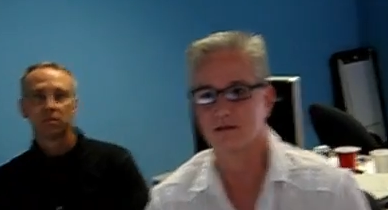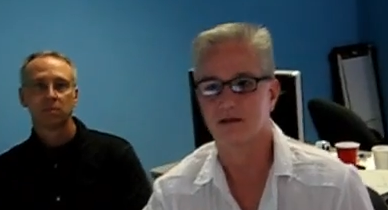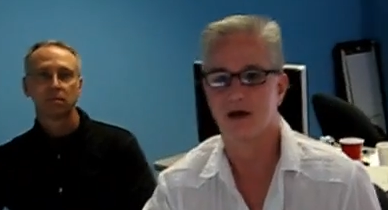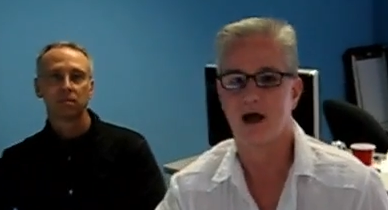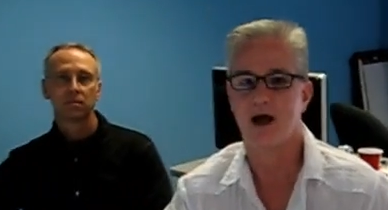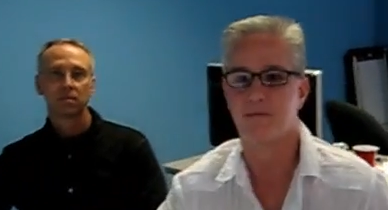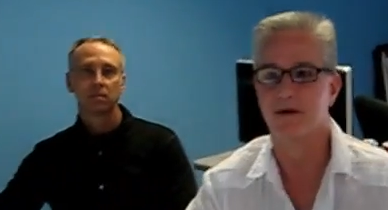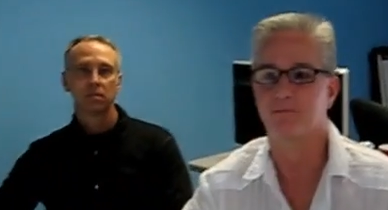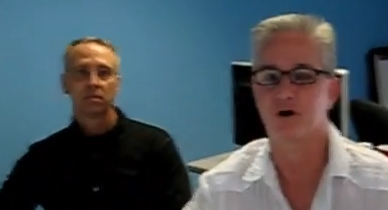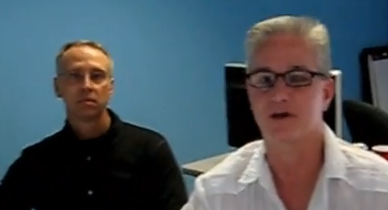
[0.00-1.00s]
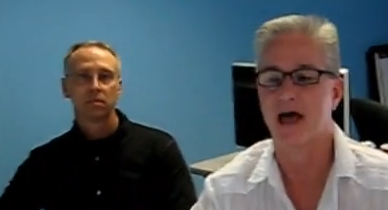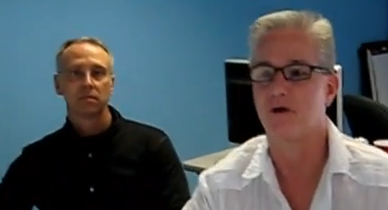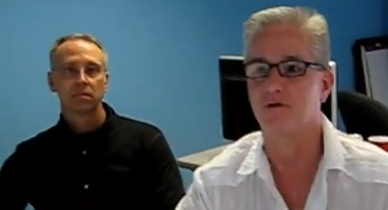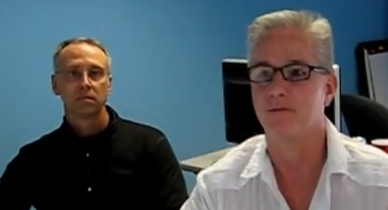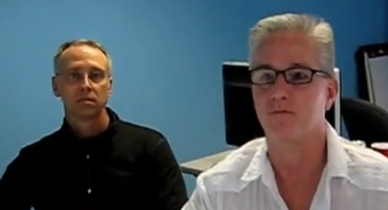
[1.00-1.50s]
Speaker 1: Hi, I'm Kirk
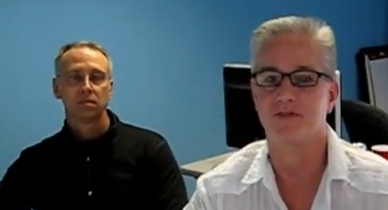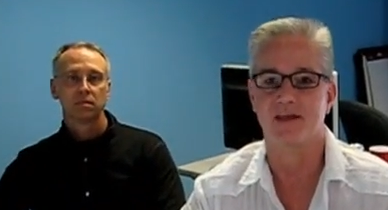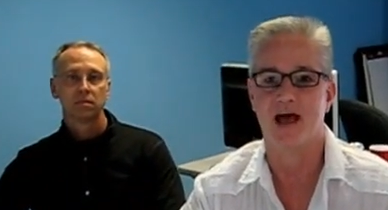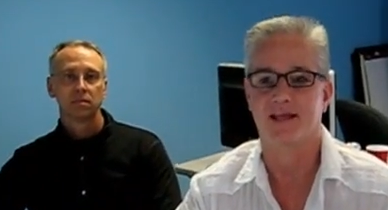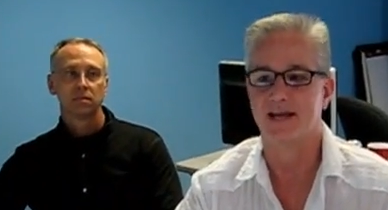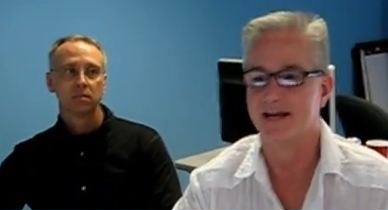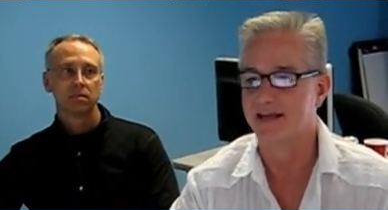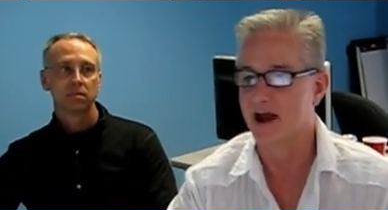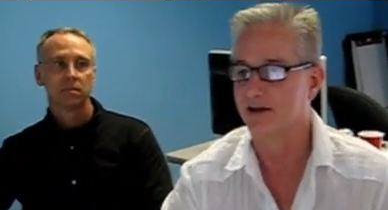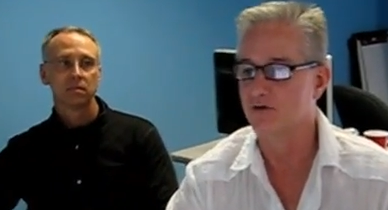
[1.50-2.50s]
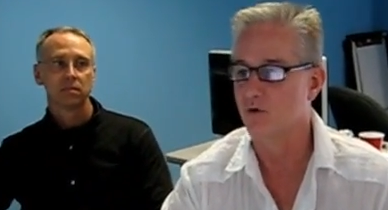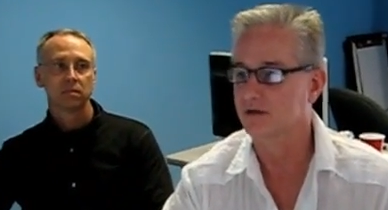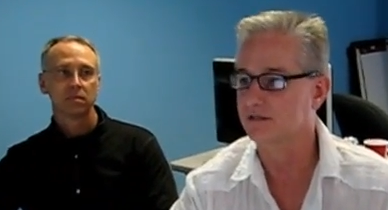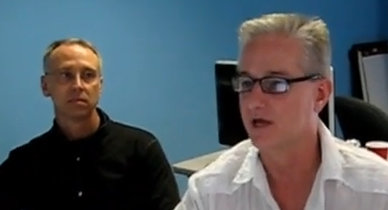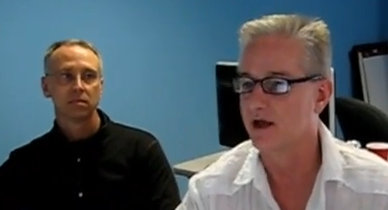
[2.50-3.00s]
Calhoun. I'm with the Allegheny County
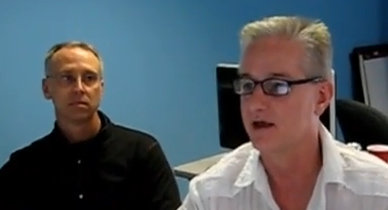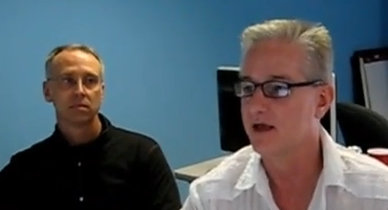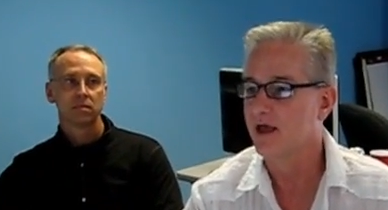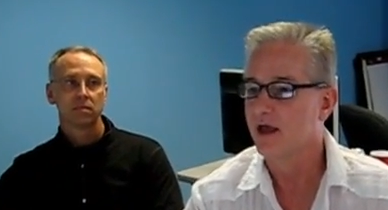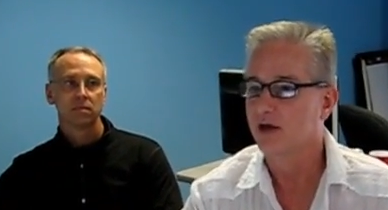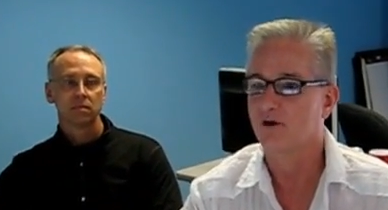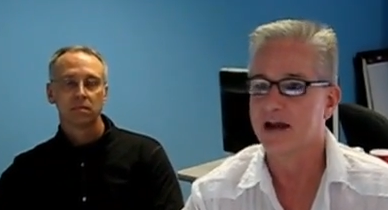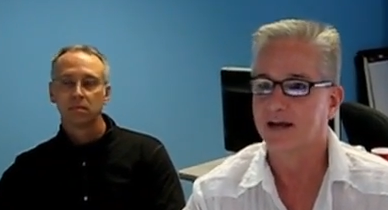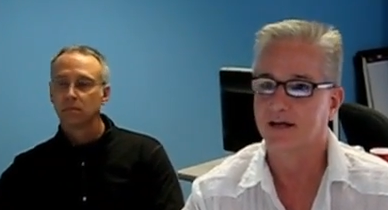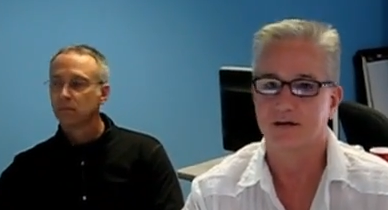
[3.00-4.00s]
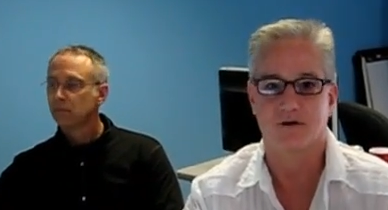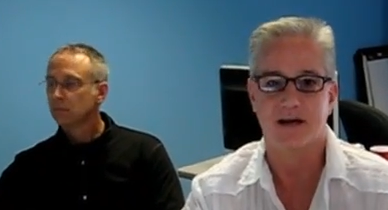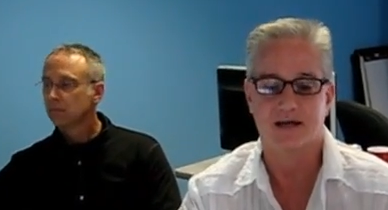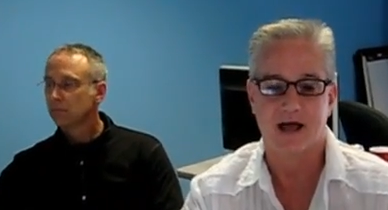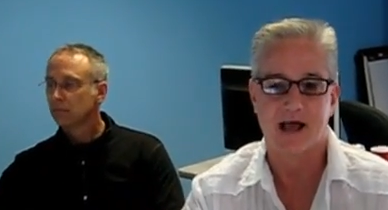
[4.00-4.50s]
Courts.
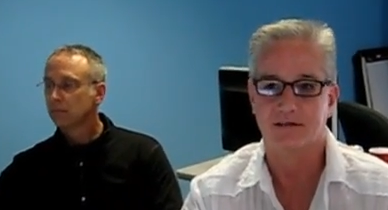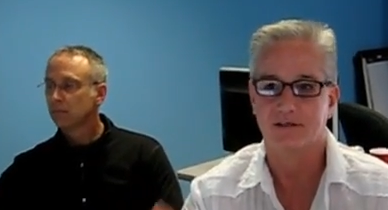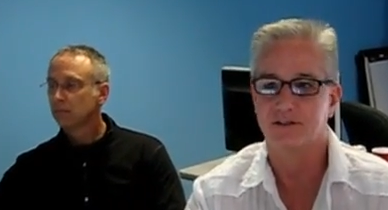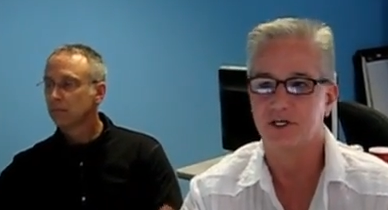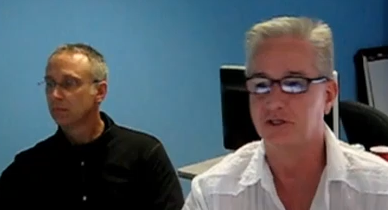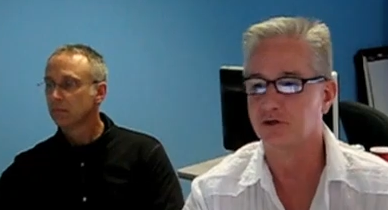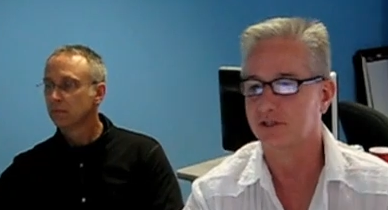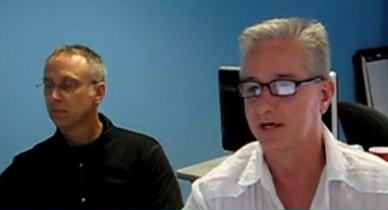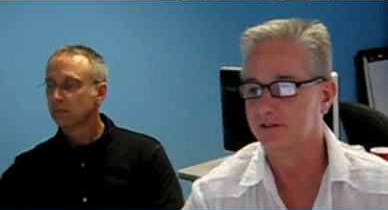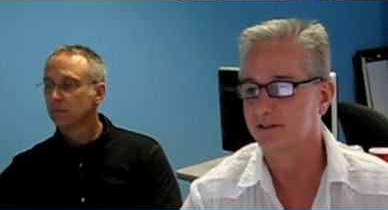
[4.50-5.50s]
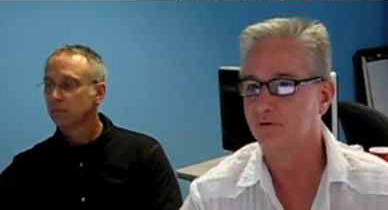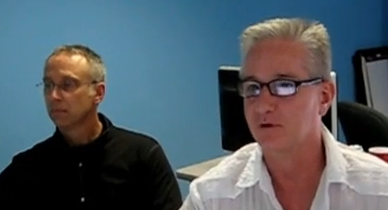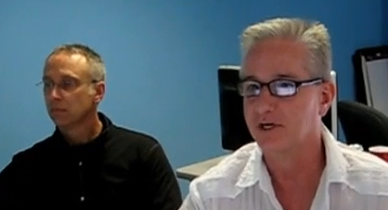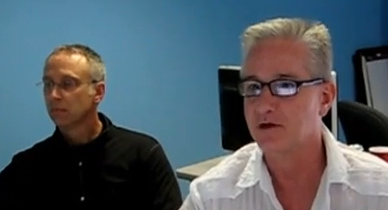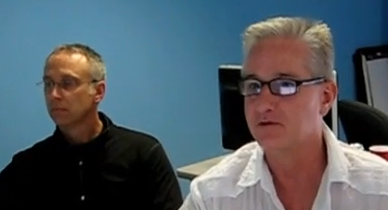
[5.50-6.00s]
Great class. Teacher's excellent,
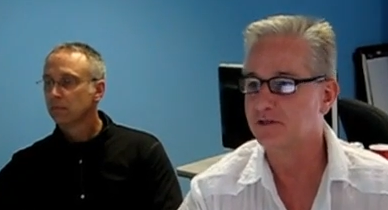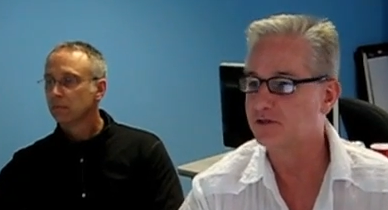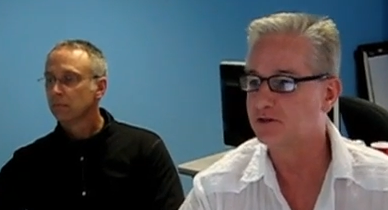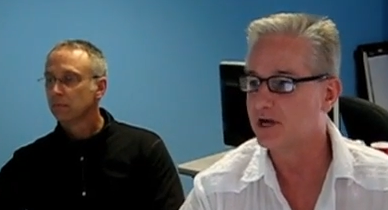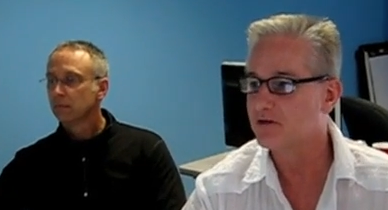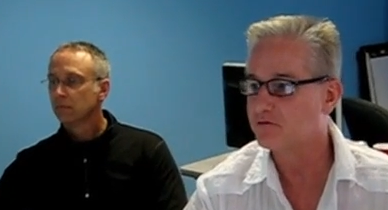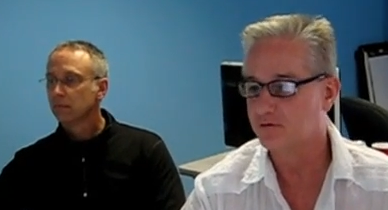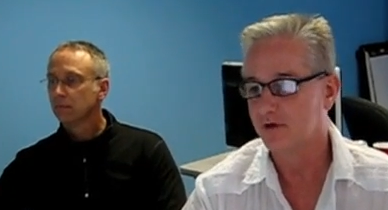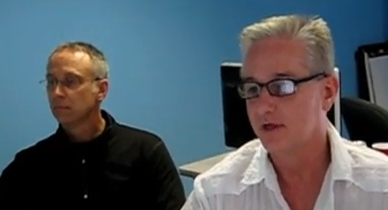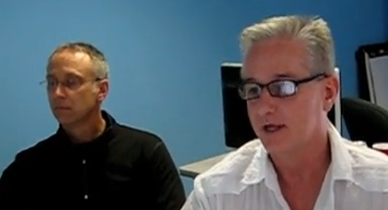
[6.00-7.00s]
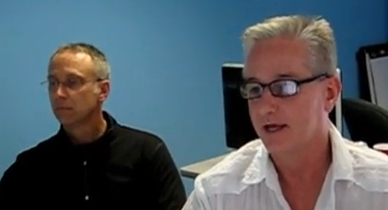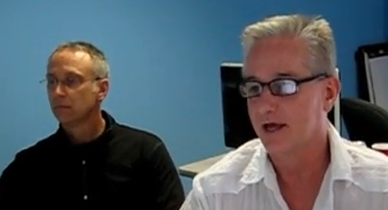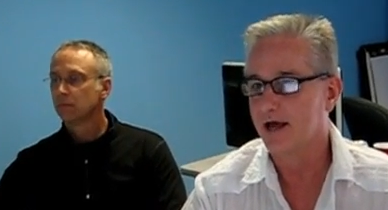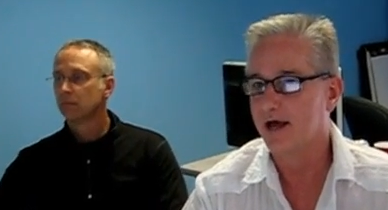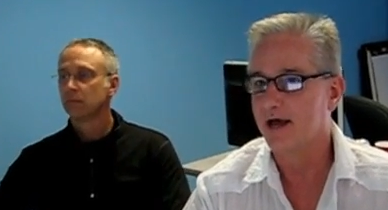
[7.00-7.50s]
really knows his stuff.
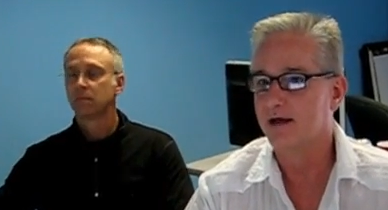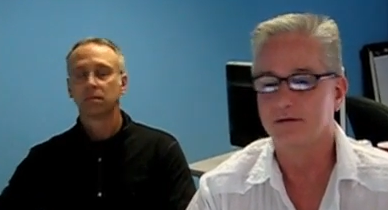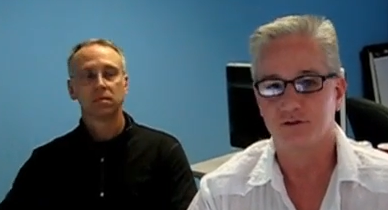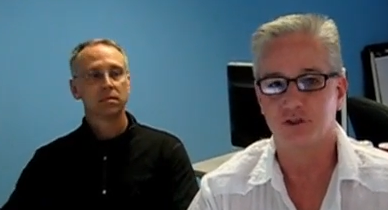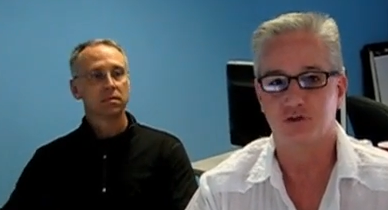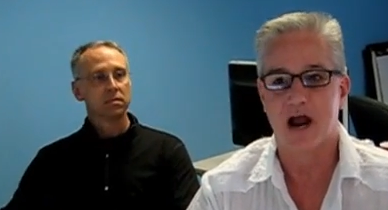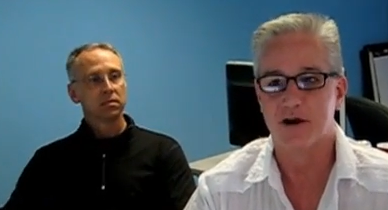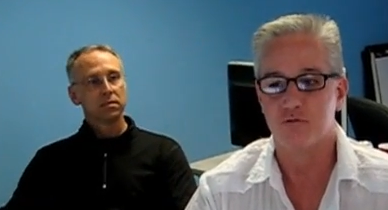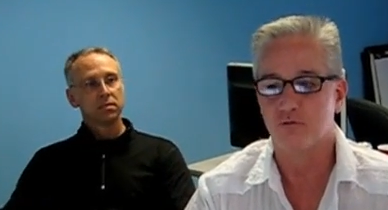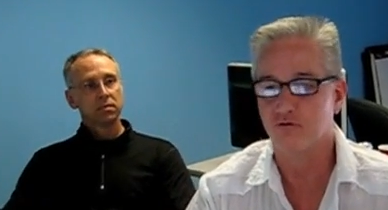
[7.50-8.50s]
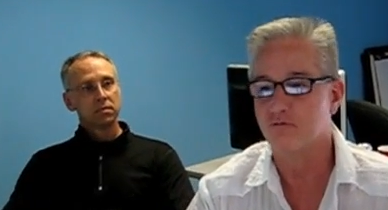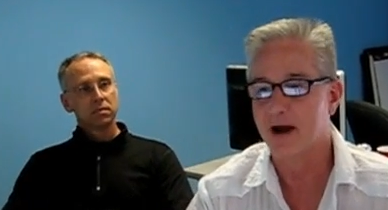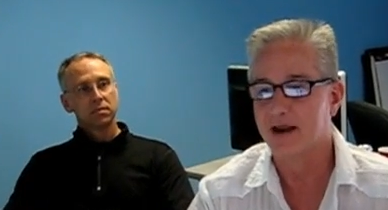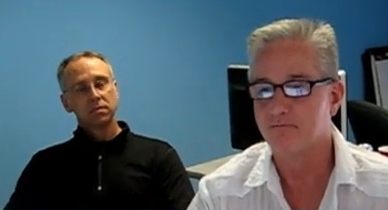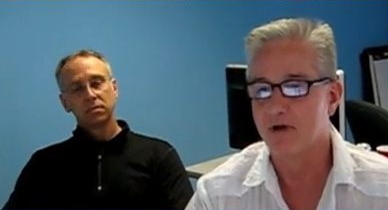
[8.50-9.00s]
Just trying to improve
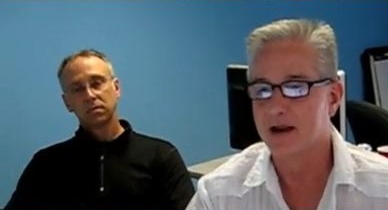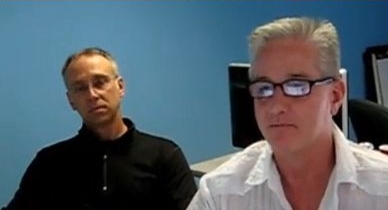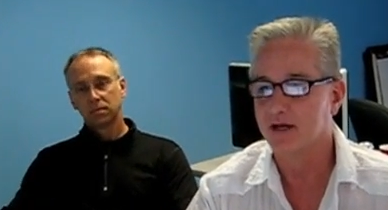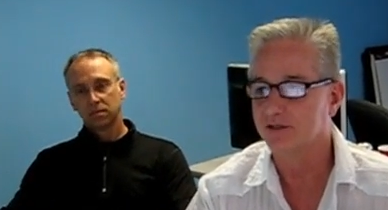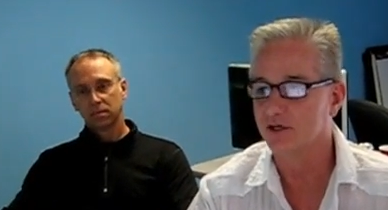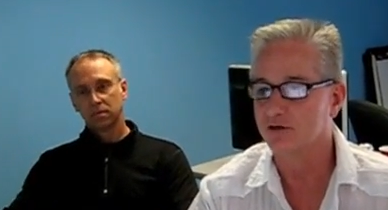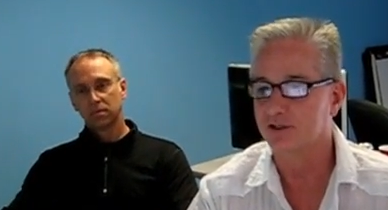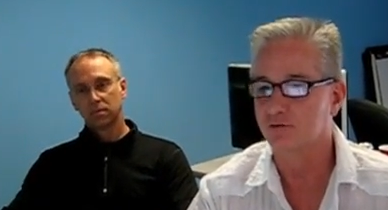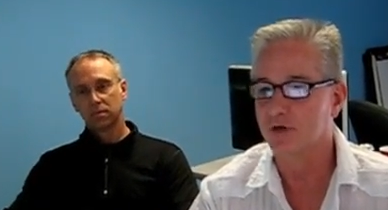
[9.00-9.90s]
my skills as